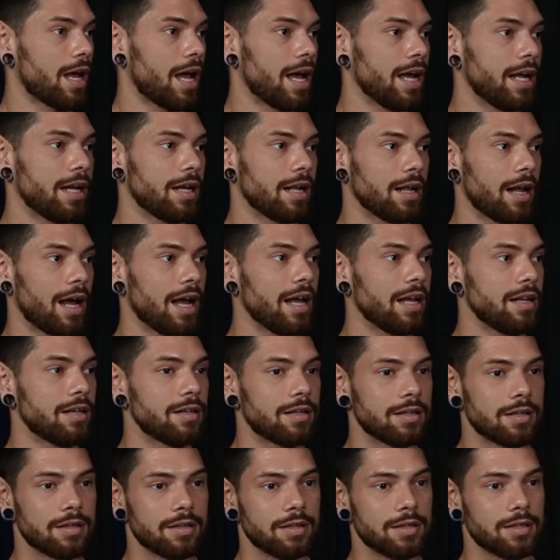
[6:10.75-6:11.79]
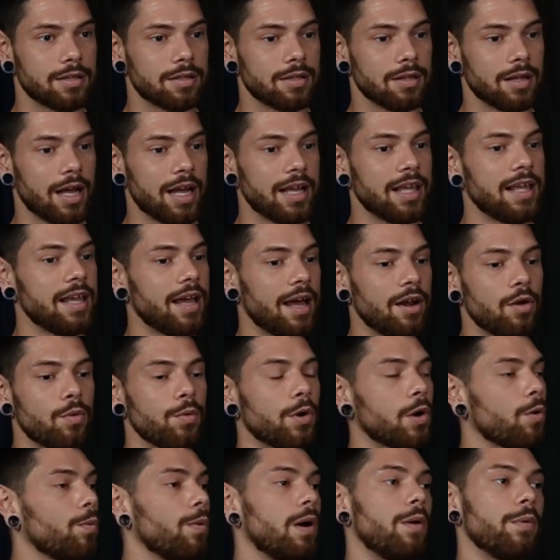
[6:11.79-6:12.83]
I don't
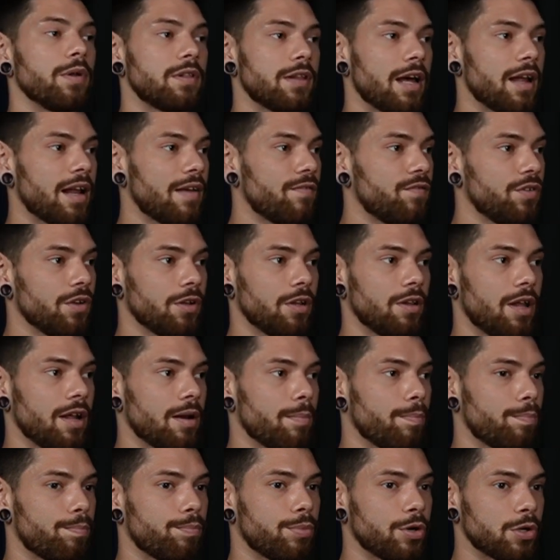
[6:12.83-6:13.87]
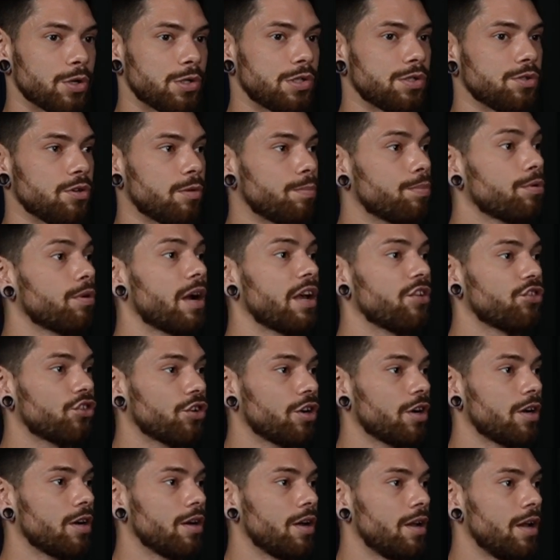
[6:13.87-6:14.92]
work well with that. I feel a lot of personal
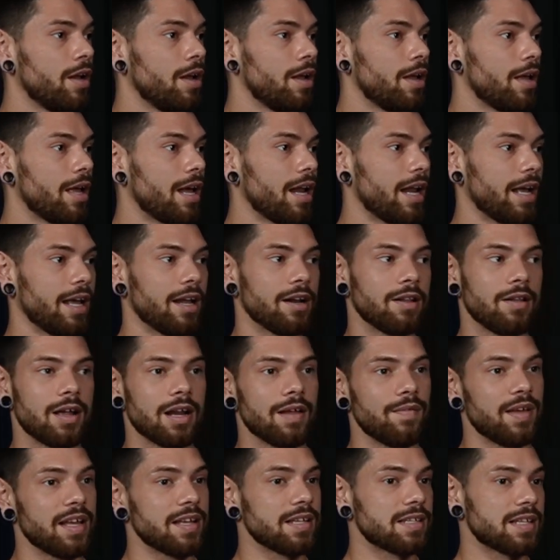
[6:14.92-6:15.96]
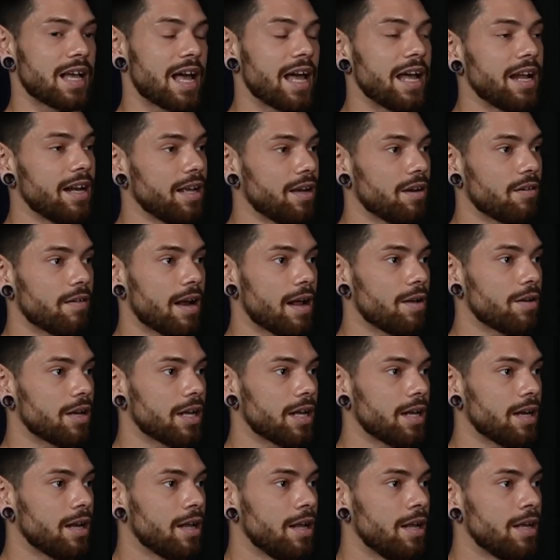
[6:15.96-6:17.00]
pressure, and I get a lot of anxiety around
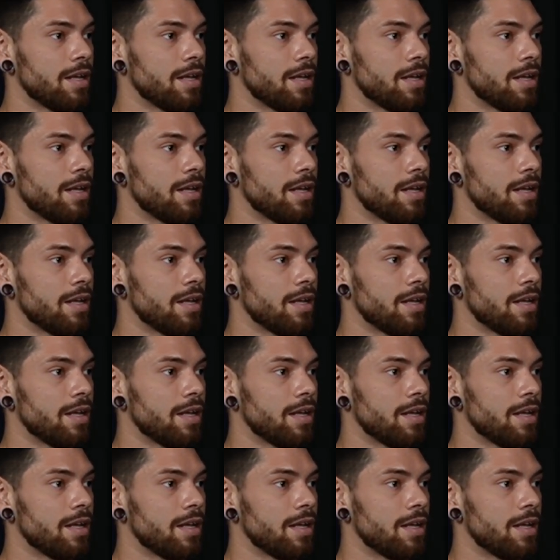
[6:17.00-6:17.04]
it.